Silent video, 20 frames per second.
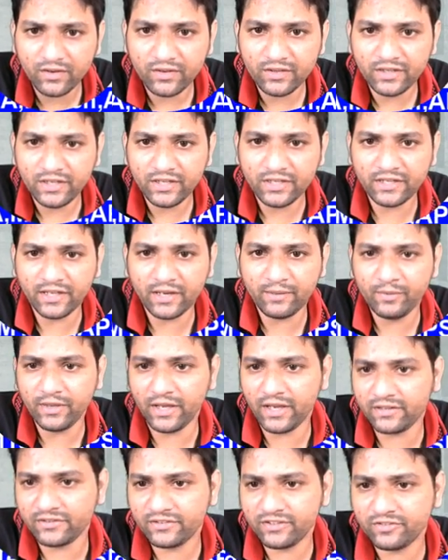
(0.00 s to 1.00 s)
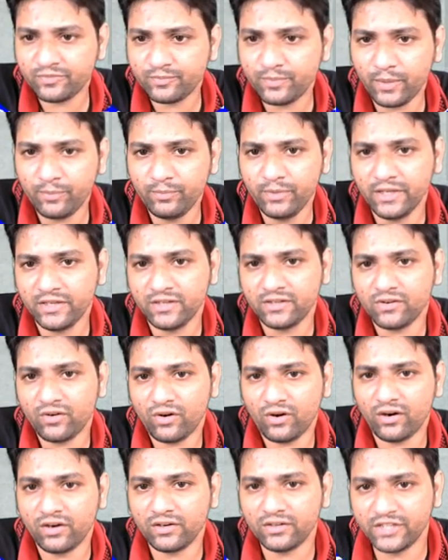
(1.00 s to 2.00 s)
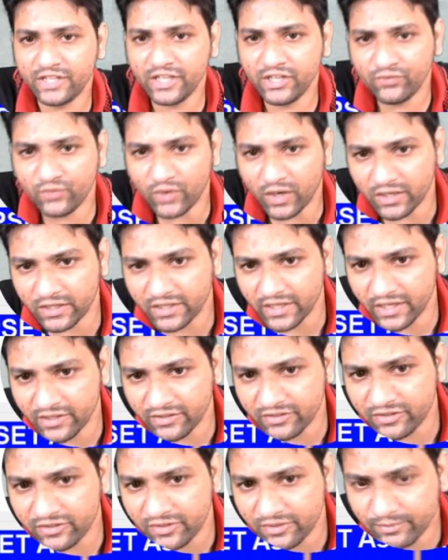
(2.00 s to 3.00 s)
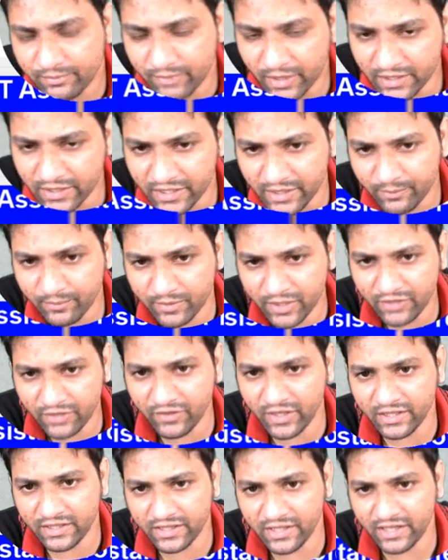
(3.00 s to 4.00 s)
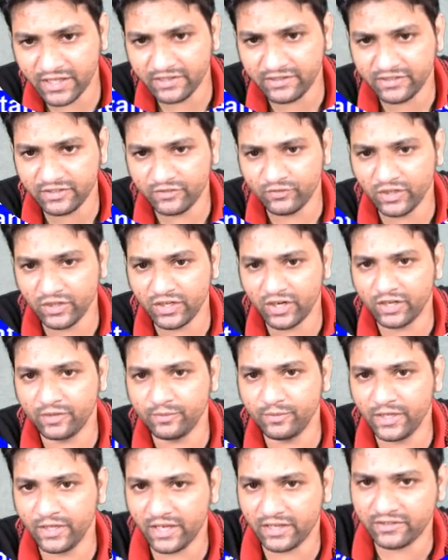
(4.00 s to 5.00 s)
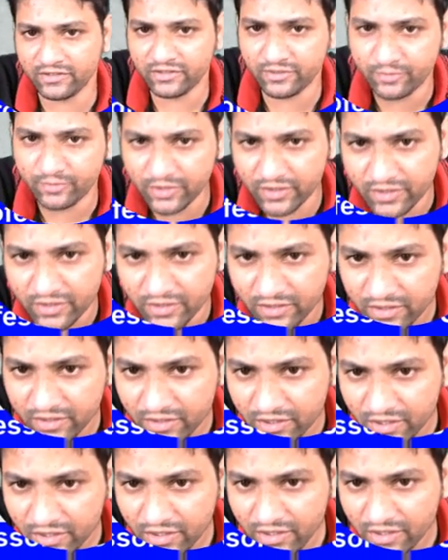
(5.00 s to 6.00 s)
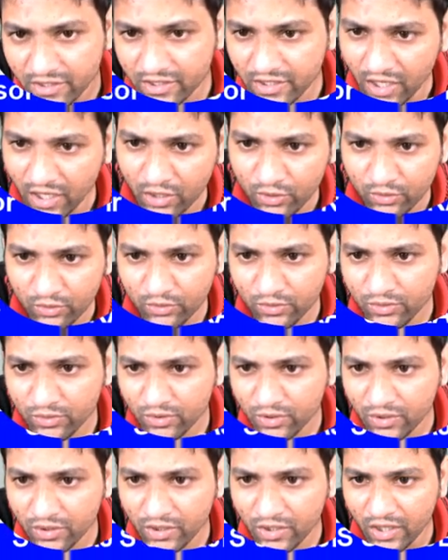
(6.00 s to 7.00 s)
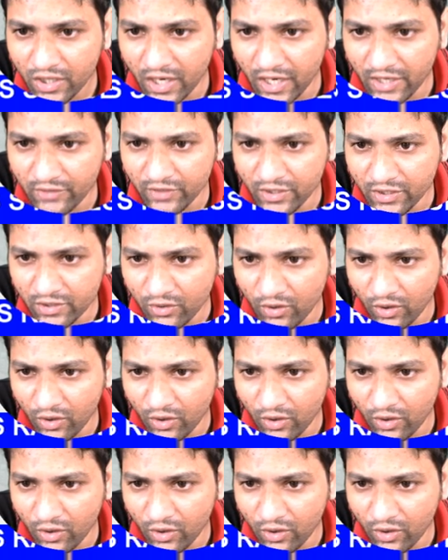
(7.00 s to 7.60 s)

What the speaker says: It can be accessed public or default case, but in private case it will not be accepted. Now I will